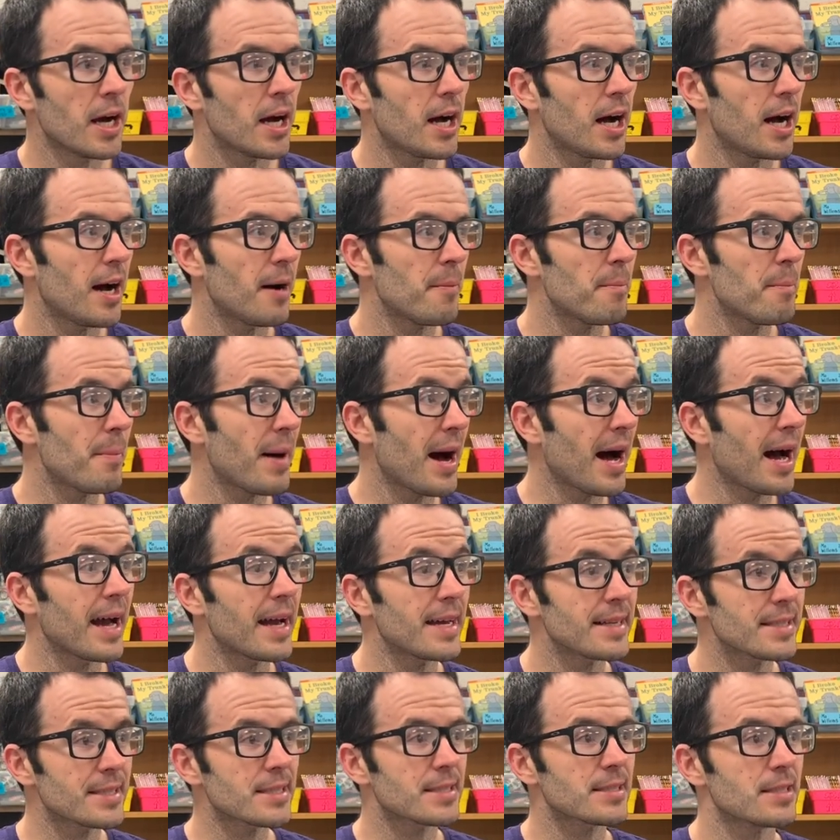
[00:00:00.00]
Uh,
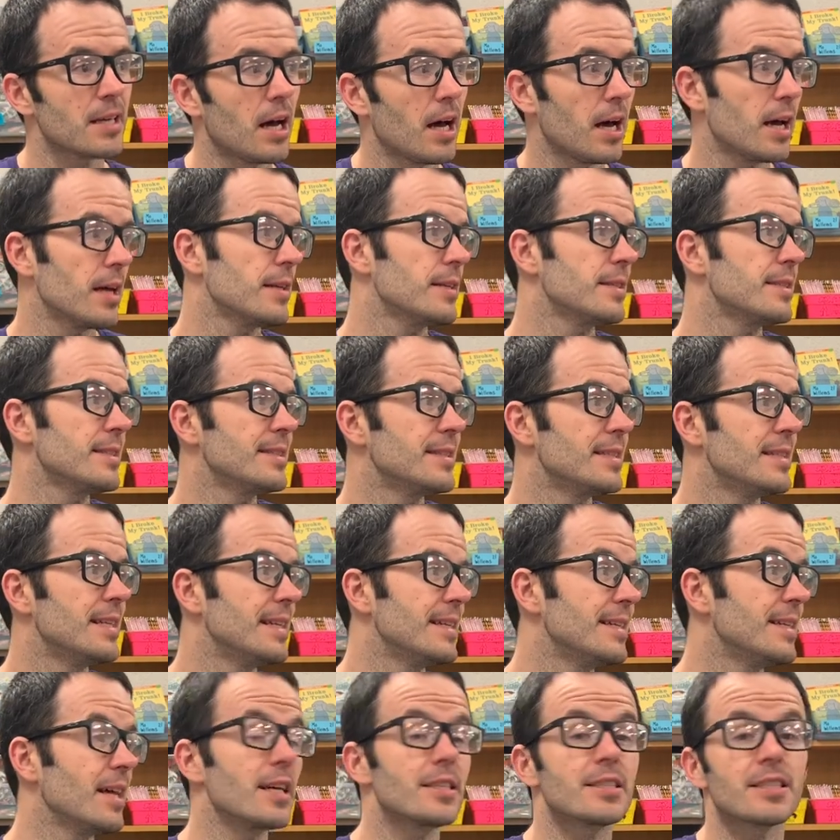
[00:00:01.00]
my son
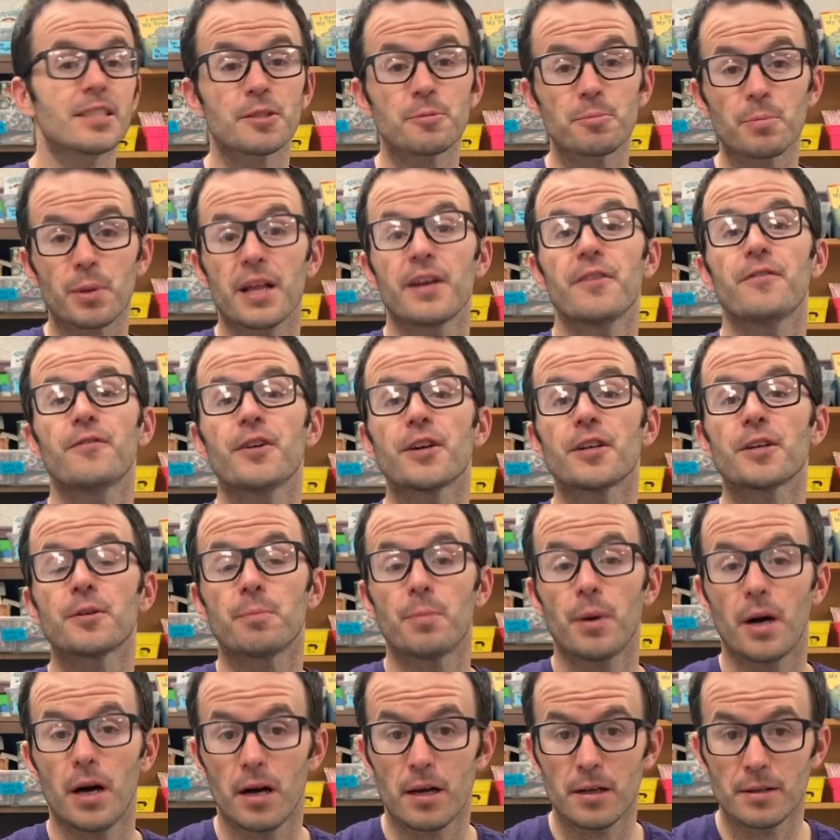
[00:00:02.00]
doesn't play
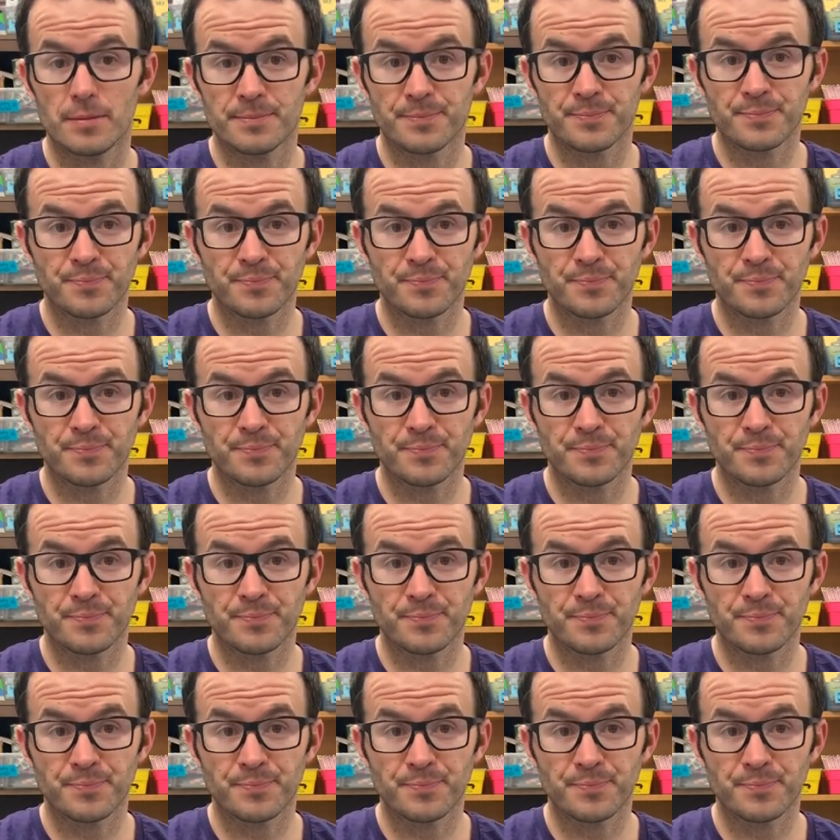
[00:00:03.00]
football.